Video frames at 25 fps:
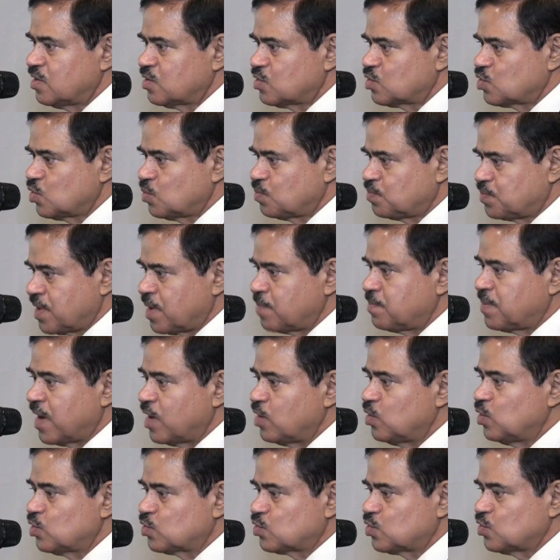to pay
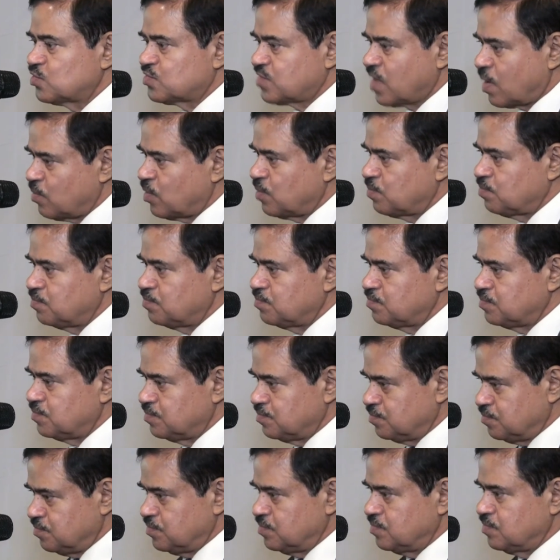value to some of,
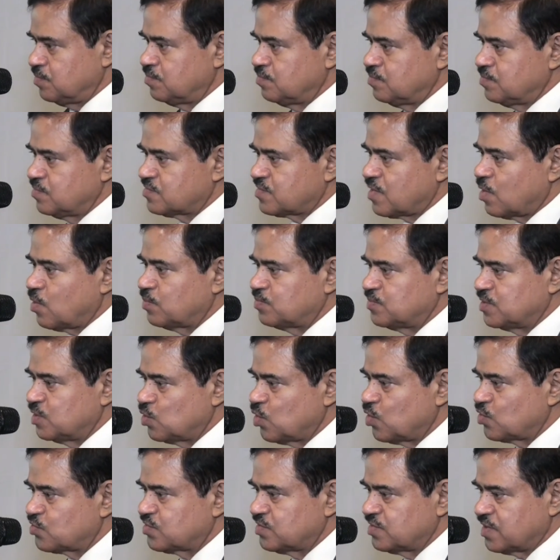some of the
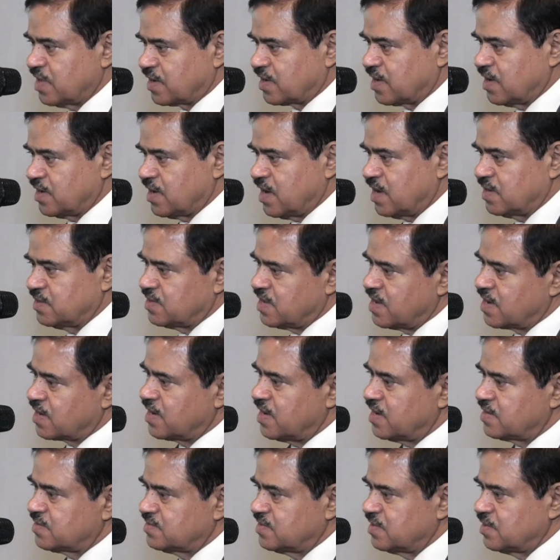notes they can, and they
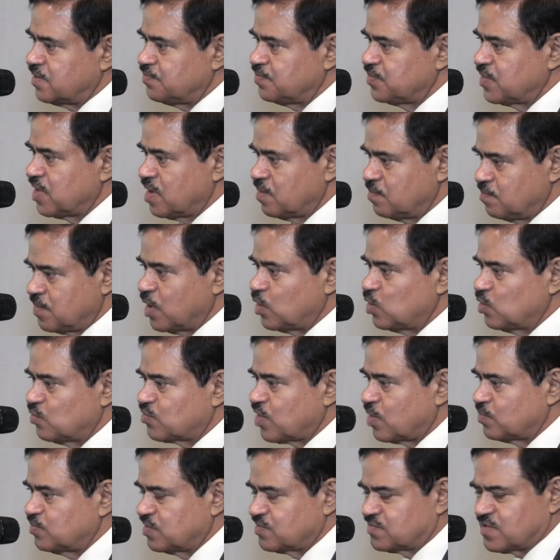get the value
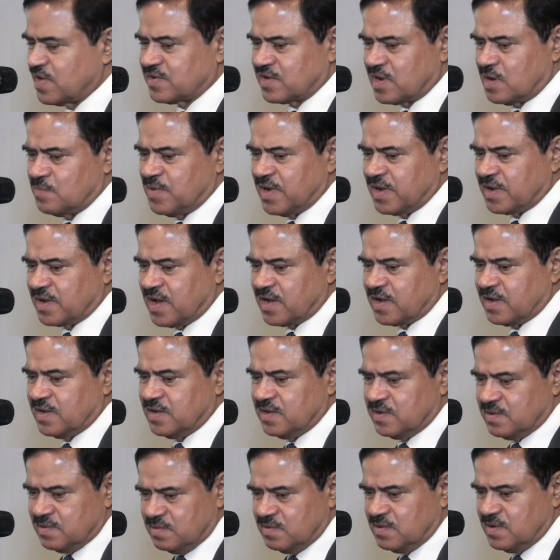from the central bank
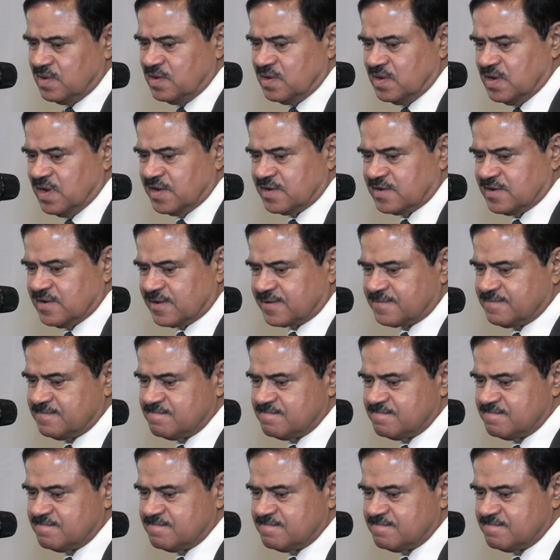eh, lately.